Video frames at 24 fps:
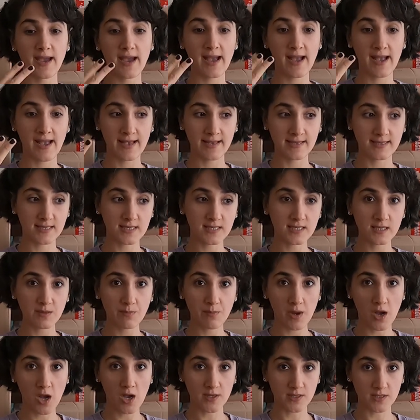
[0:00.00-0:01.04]
as a
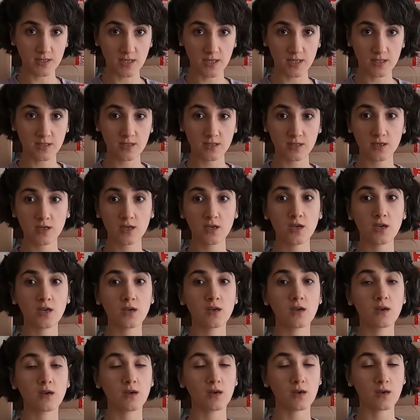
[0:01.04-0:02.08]
deposit,
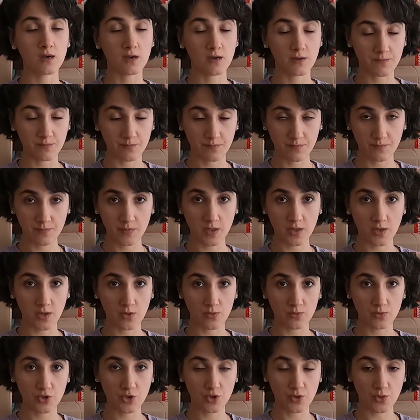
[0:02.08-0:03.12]

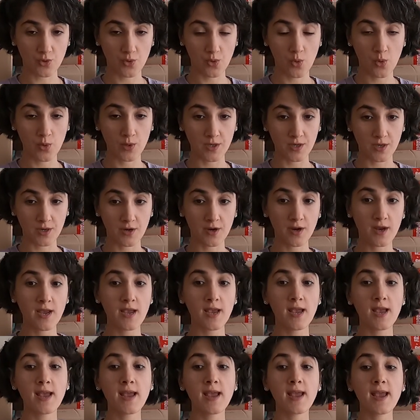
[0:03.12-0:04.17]
to your owner,
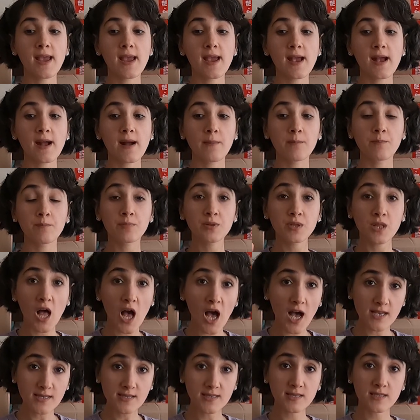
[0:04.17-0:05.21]

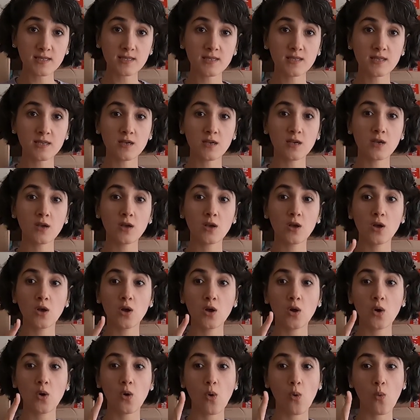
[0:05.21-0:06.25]
plus
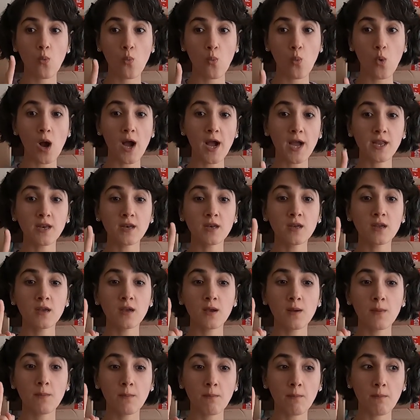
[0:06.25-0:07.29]
1
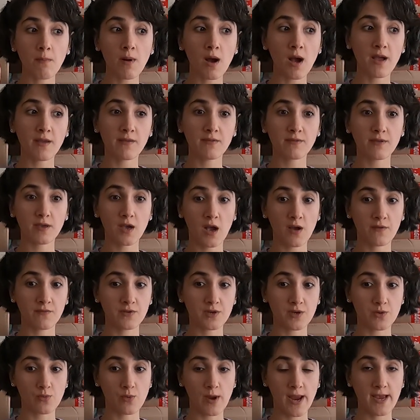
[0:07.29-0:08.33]
month of
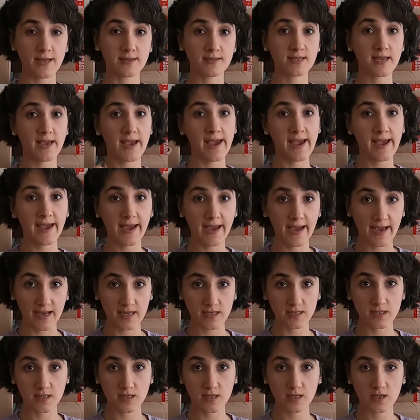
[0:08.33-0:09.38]
the rent
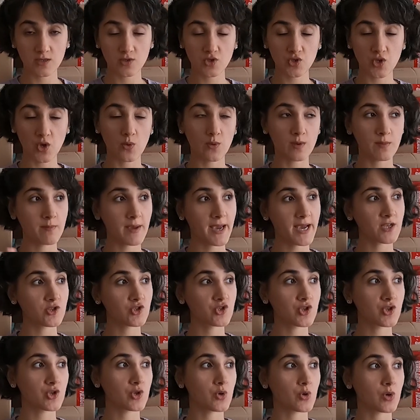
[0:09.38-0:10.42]
ahead. So
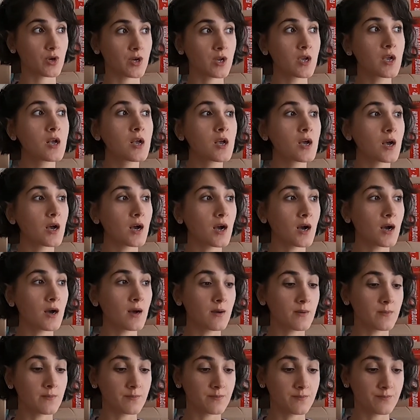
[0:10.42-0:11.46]
imagine you're
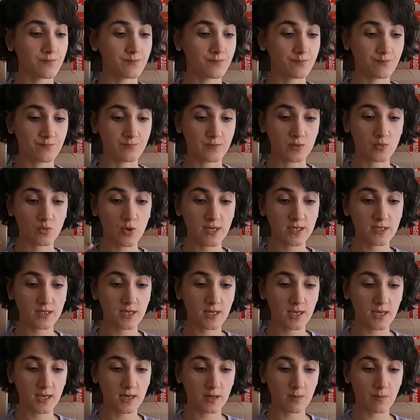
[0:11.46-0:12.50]

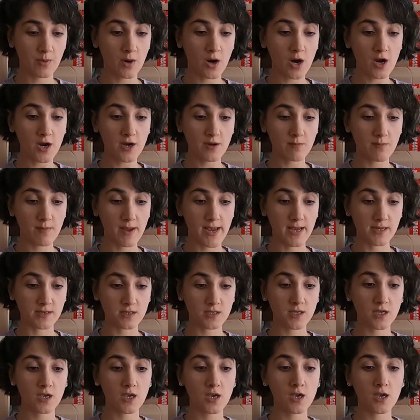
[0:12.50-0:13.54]
renting an
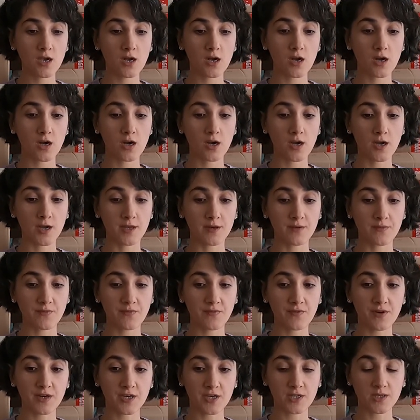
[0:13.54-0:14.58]
apartment on
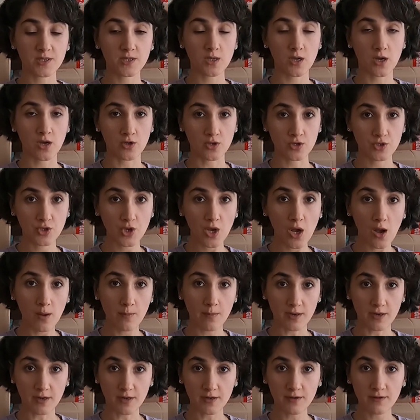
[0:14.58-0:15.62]
1st
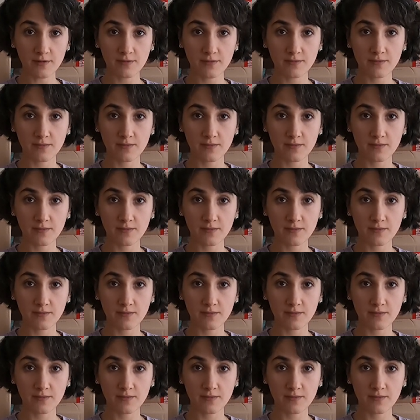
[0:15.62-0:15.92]
October,